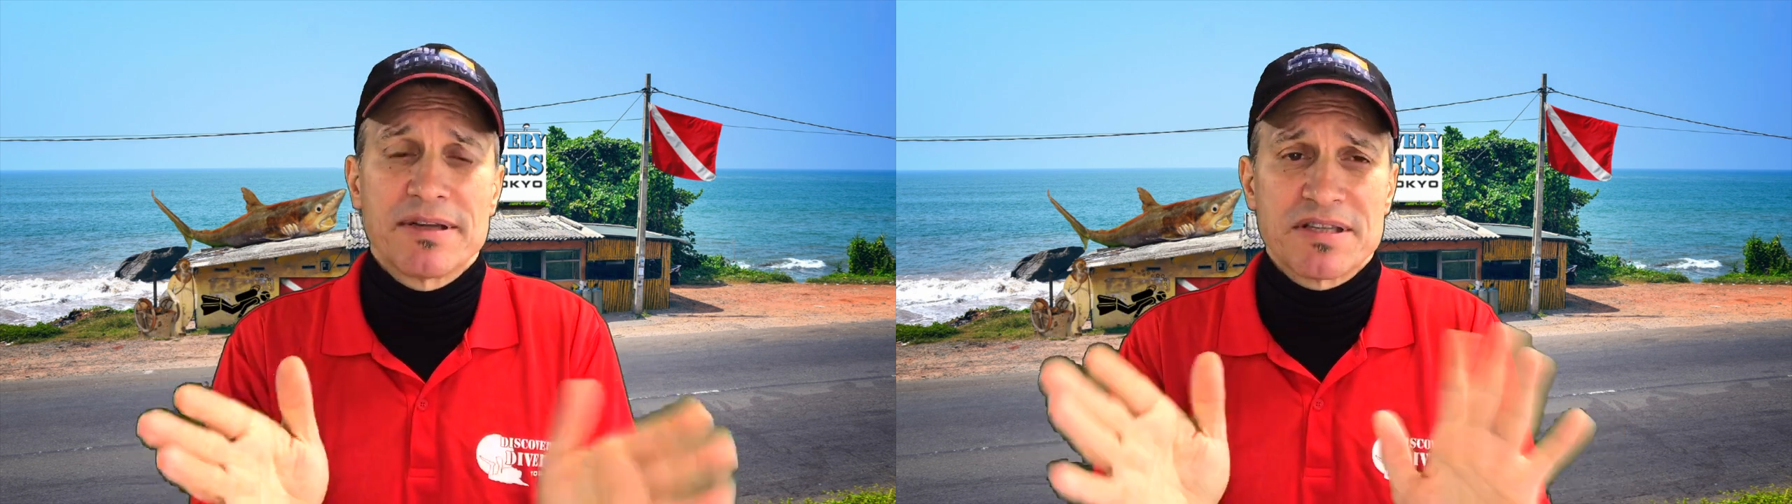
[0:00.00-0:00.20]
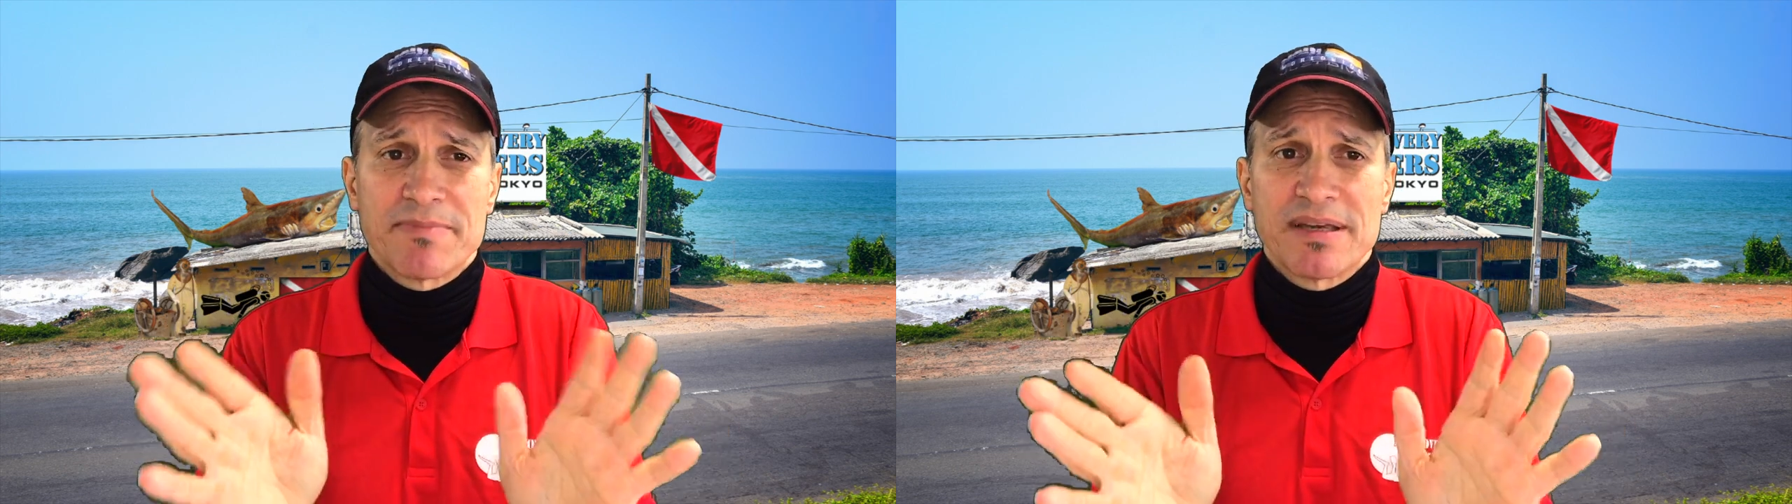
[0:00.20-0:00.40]

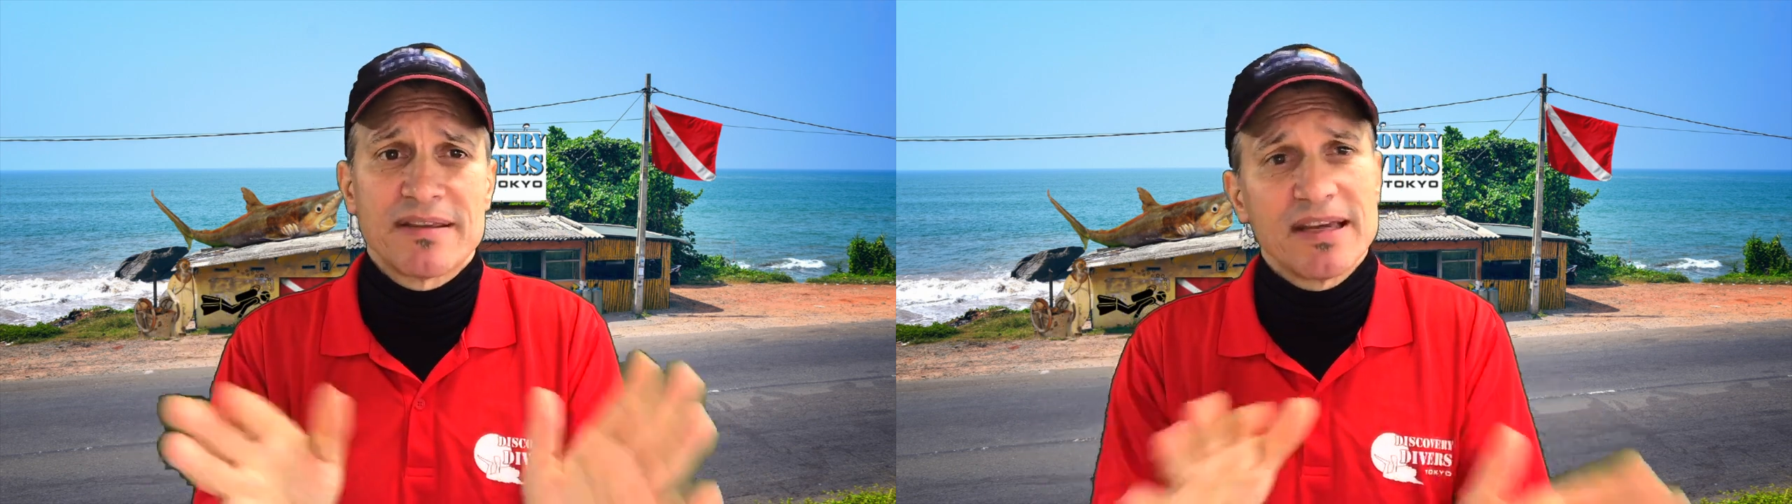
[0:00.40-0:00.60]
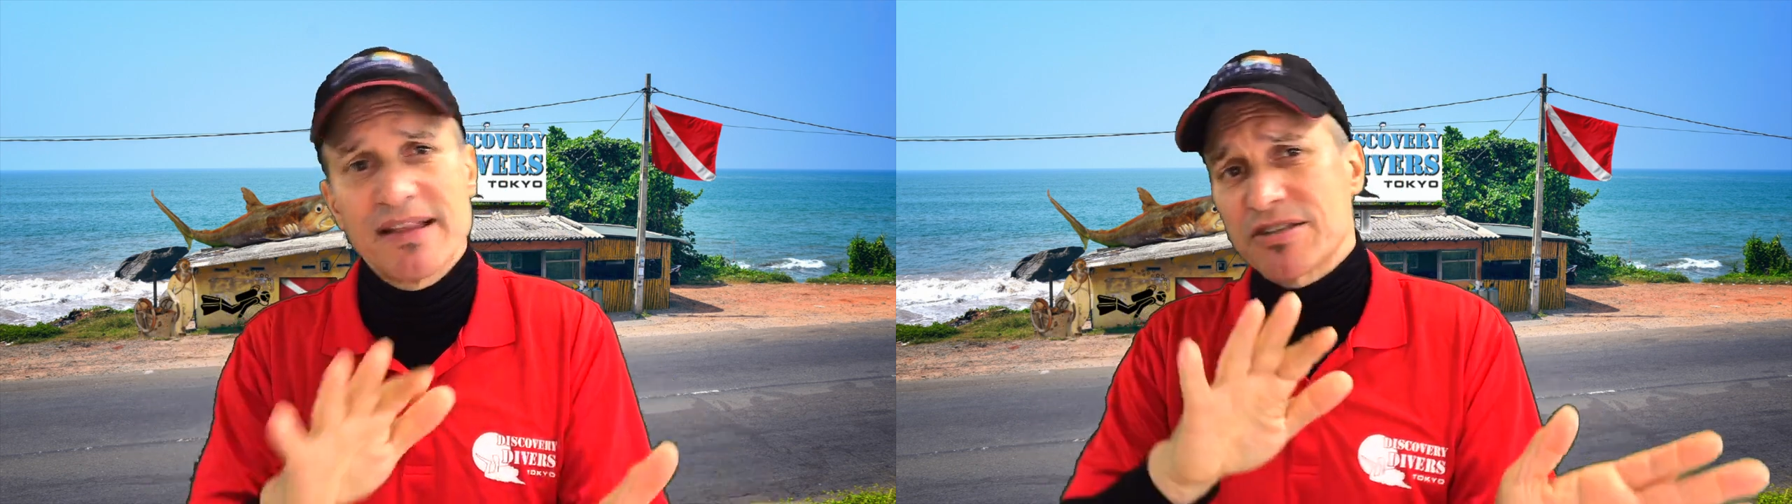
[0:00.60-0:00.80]
is a big
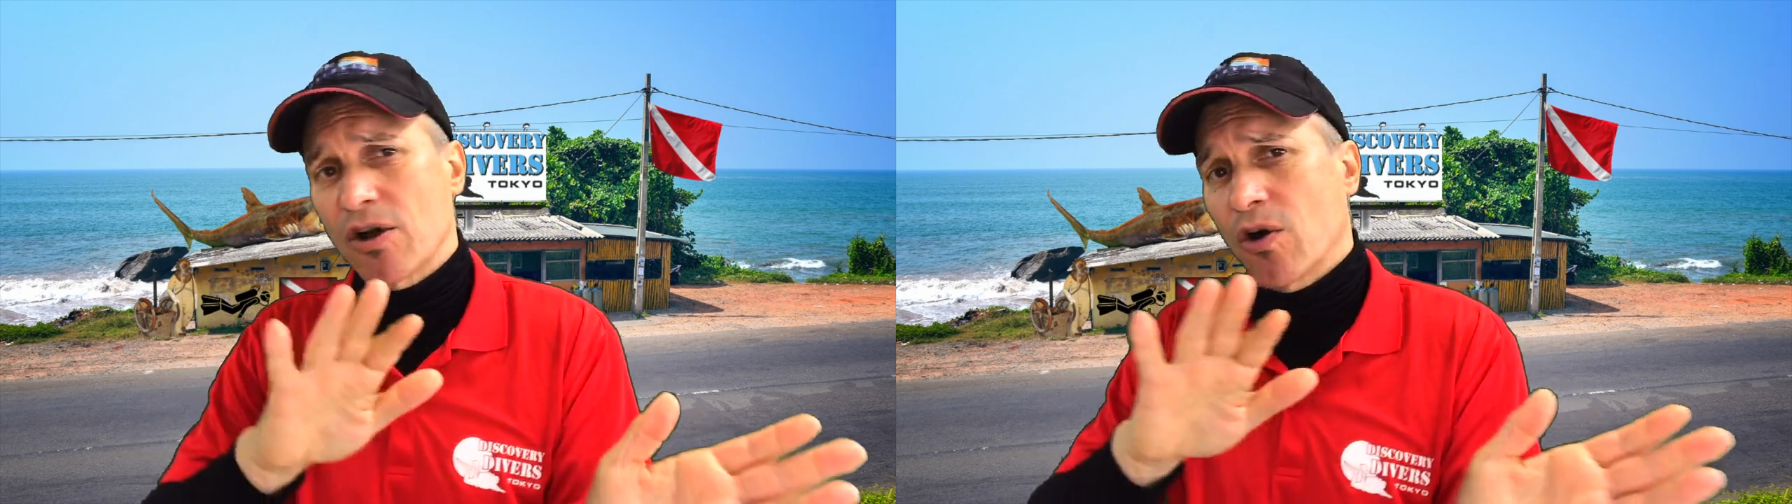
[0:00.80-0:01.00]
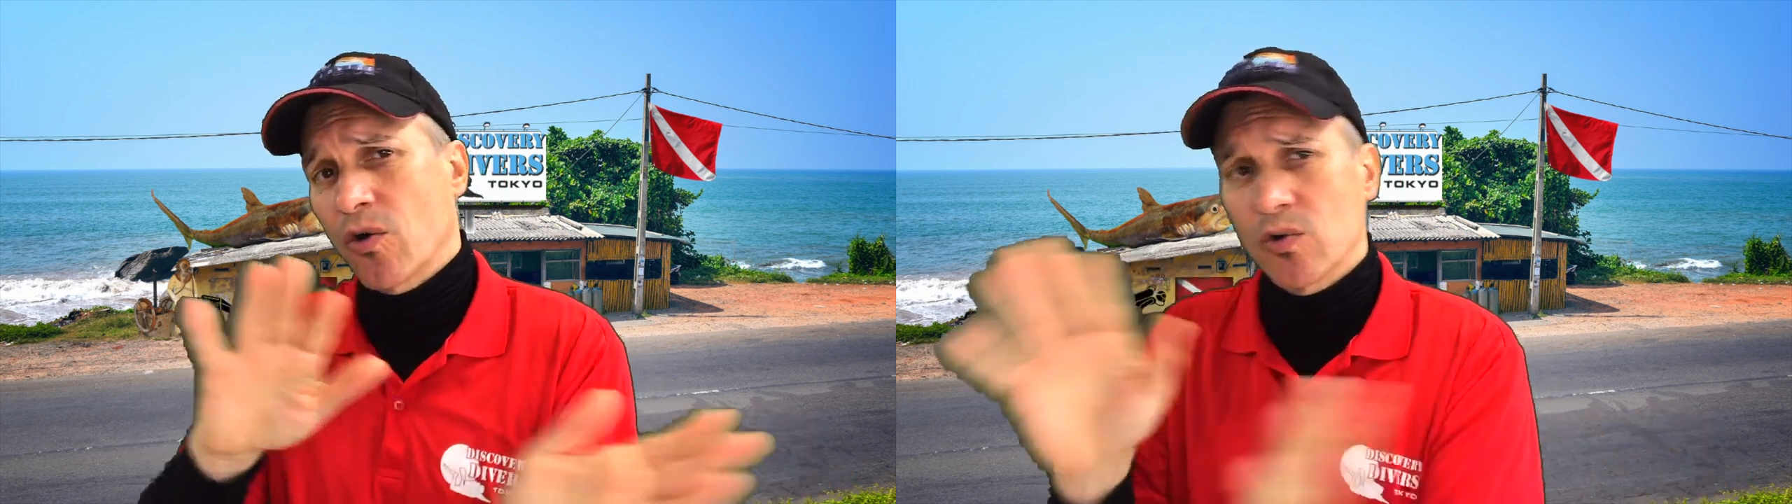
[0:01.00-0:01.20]
thing and that's a
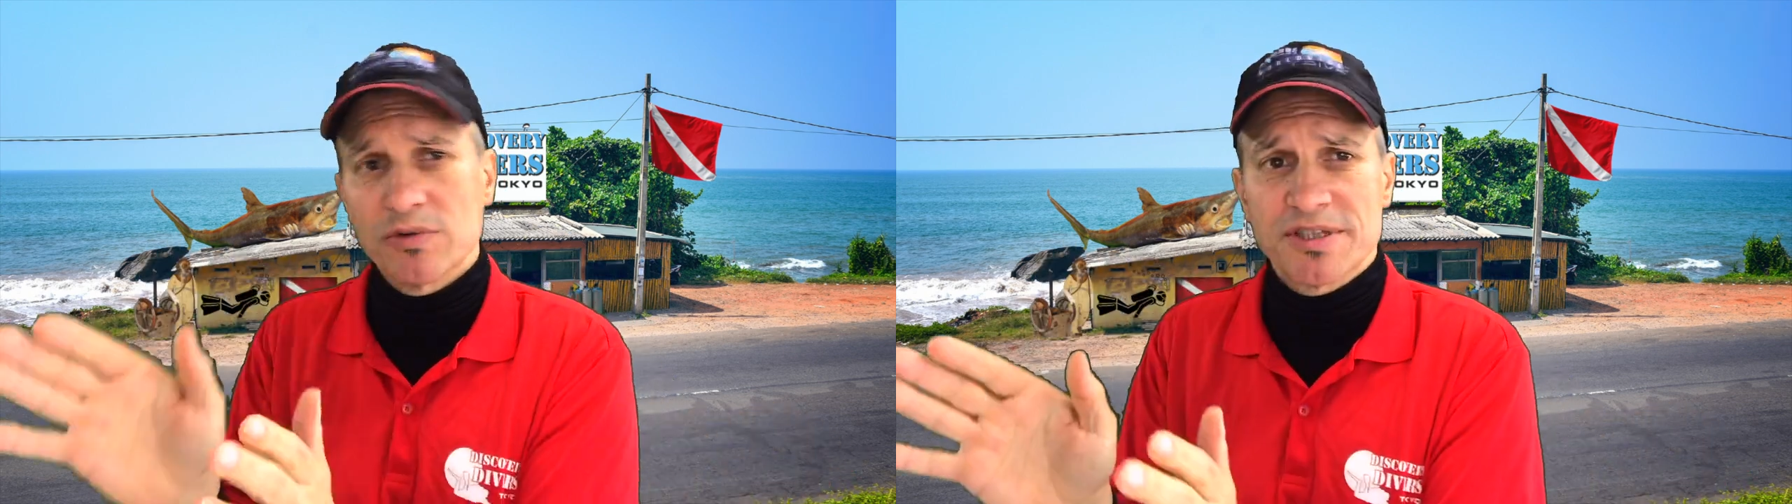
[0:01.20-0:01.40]
whole